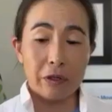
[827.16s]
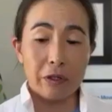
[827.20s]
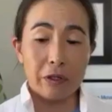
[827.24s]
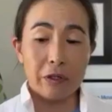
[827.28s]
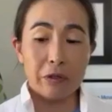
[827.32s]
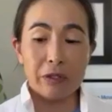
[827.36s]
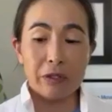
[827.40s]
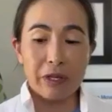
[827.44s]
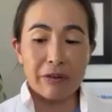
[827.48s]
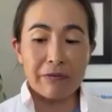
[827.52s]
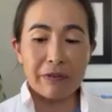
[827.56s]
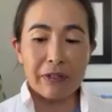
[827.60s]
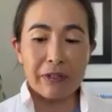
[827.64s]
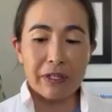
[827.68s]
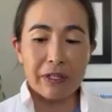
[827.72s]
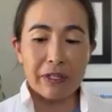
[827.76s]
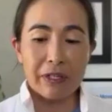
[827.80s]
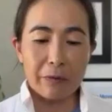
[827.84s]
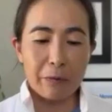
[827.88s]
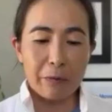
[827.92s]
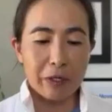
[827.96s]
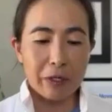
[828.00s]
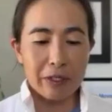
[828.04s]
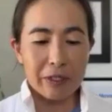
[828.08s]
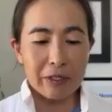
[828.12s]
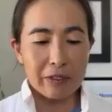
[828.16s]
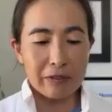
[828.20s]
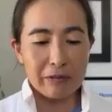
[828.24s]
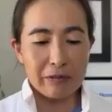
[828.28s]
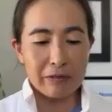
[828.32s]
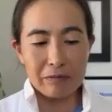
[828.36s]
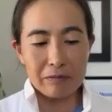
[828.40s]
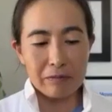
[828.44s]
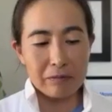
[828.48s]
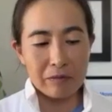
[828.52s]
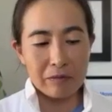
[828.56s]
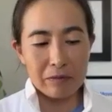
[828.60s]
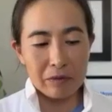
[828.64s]
You definitely want to
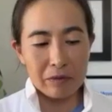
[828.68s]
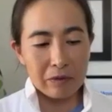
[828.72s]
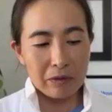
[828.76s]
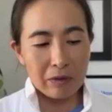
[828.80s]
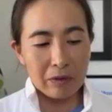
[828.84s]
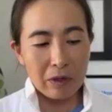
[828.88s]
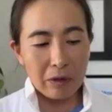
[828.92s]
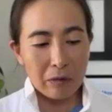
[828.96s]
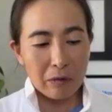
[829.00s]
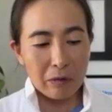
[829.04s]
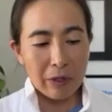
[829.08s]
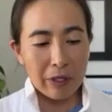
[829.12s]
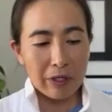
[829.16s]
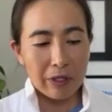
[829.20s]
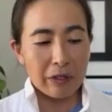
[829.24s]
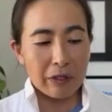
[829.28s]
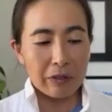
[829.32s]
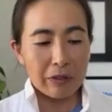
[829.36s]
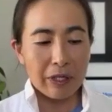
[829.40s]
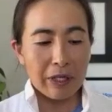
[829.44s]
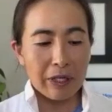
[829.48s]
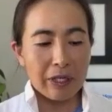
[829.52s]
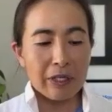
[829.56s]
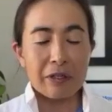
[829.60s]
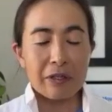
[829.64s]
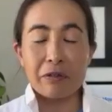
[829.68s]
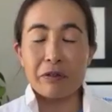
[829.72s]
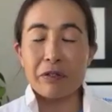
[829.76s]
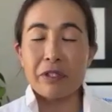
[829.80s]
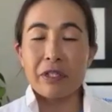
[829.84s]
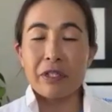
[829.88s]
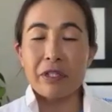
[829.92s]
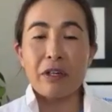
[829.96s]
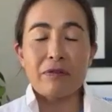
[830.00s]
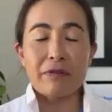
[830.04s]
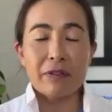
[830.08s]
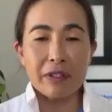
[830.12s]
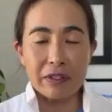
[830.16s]
know what you're getting
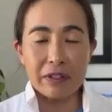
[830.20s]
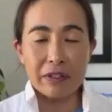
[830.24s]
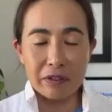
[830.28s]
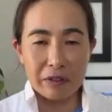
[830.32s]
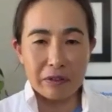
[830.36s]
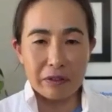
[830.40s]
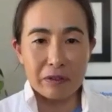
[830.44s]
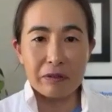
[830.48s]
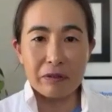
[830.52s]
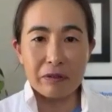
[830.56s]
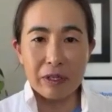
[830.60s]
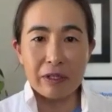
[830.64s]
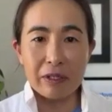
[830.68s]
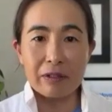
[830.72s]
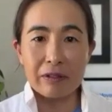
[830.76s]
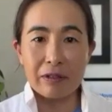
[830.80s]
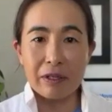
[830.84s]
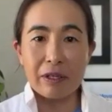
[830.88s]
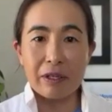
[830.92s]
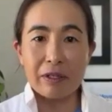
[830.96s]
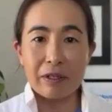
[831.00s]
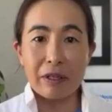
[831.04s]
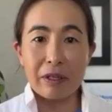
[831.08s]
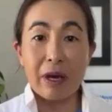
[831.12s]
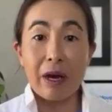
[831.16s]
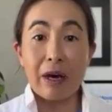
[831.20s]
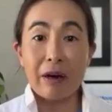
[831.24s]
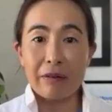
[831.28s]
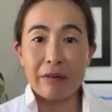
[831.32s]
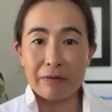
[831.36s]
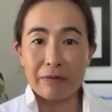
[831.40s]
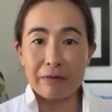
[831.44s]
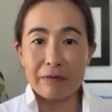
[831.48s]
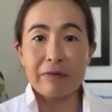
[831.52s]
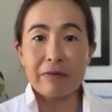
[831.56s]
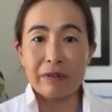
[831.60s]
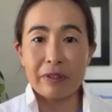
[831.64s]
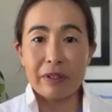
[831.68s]
yourself into and
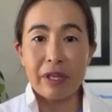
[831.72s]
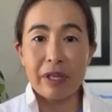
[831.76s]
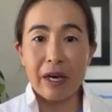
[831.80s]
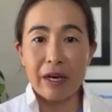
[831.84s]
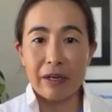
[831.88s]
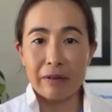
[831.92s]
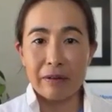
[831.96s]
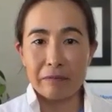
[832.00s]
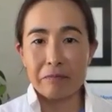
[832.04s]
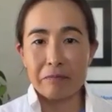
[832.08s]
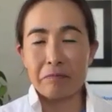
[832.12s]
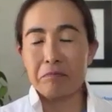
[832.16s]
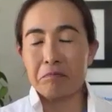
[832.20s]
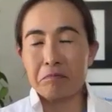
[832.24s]
have that